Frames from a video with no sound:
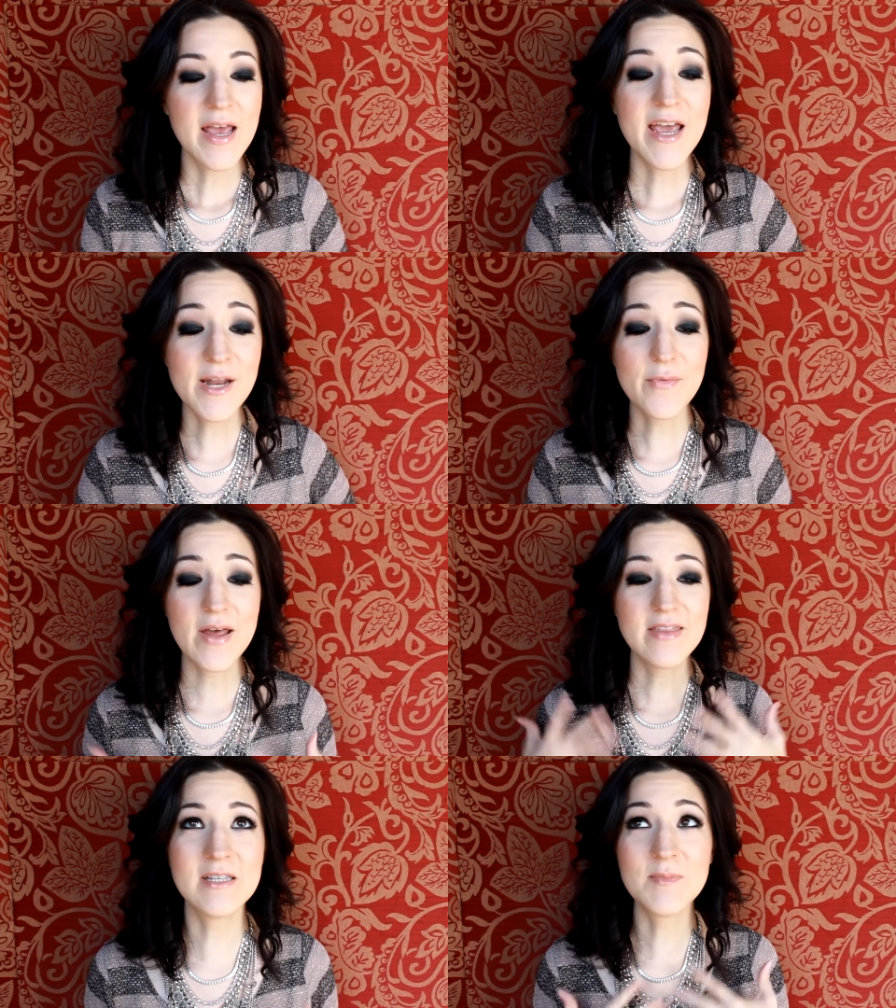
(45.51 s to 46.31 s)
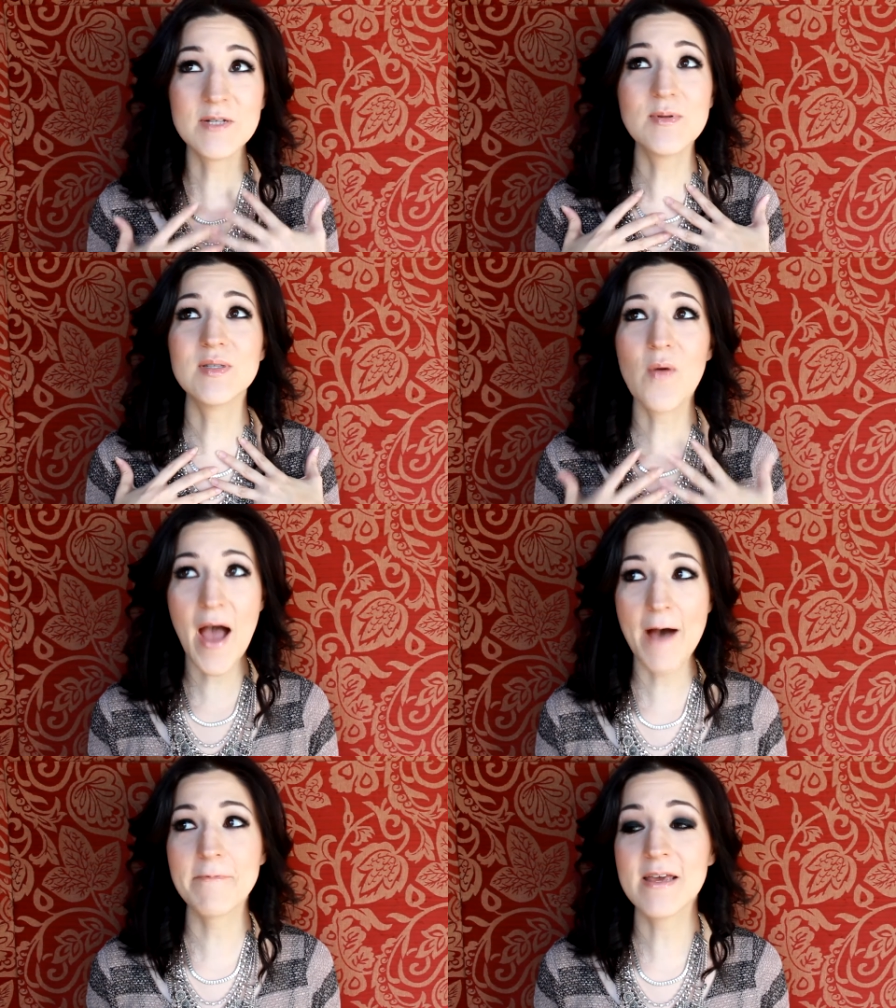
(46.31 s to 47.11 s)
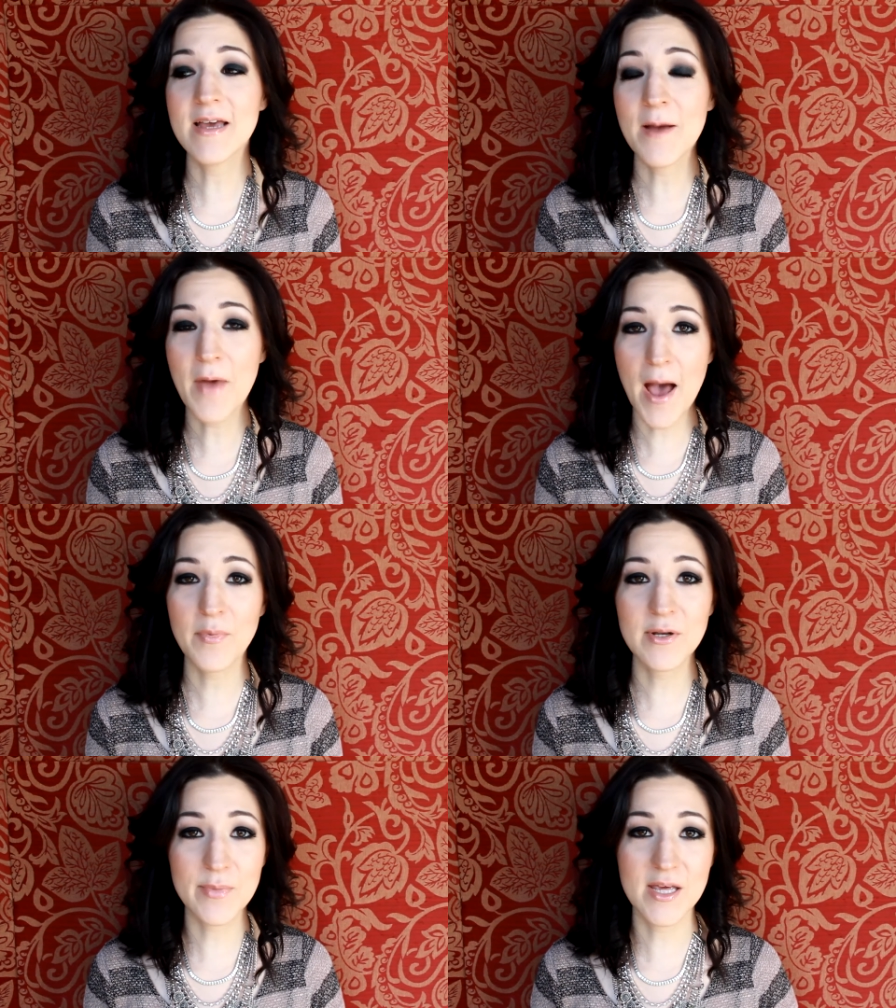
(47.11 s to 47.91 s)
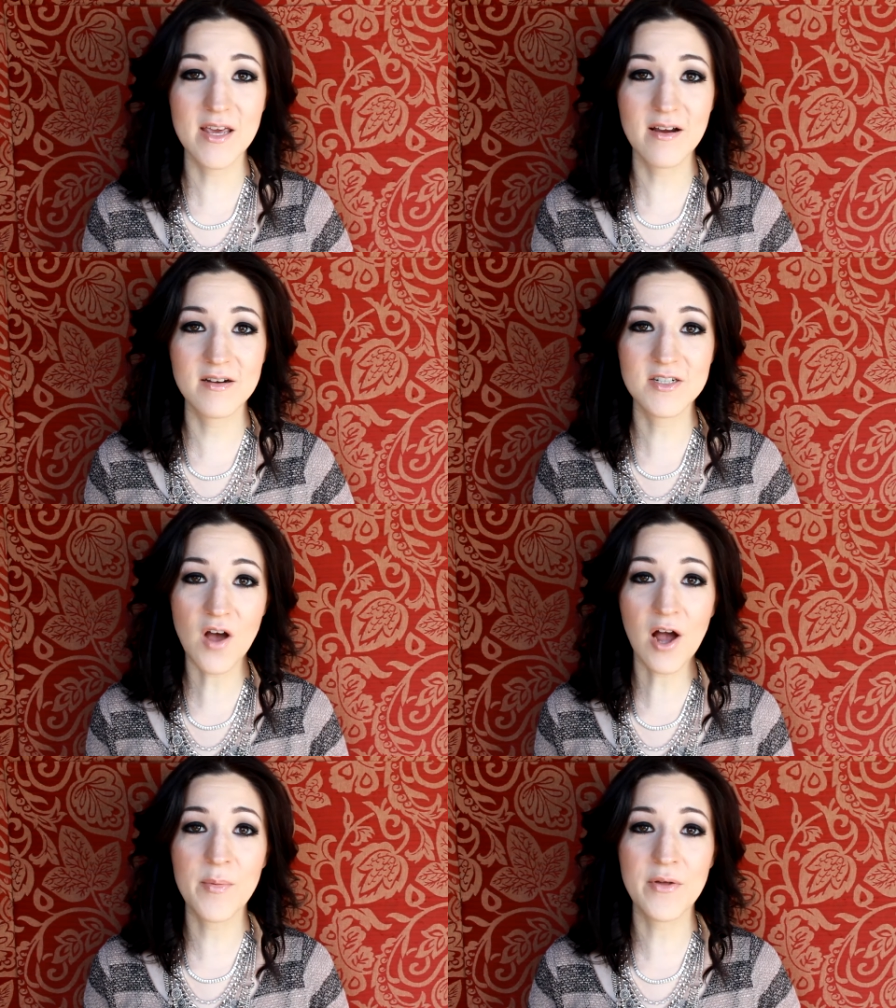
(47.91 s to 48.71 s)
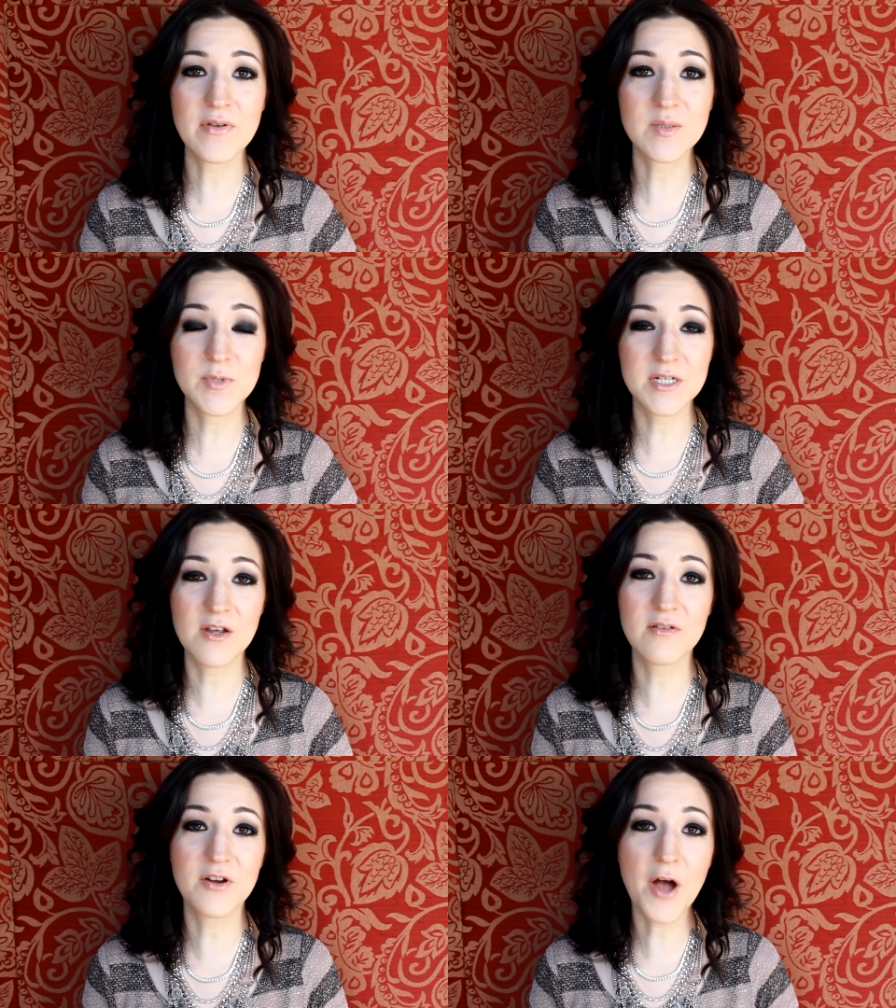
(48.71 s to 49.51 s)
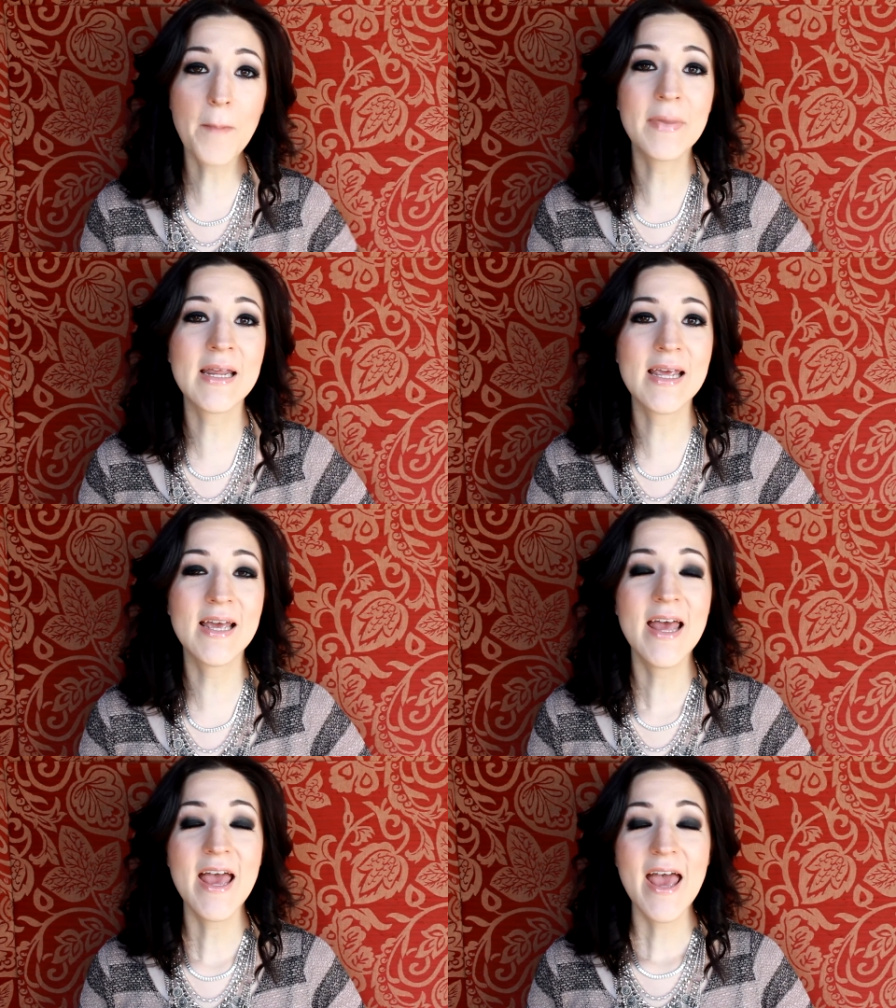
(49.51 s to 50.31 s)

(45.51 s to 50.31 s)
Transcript: anyway this makes me so happy I'm happy to be here to talk about this particular company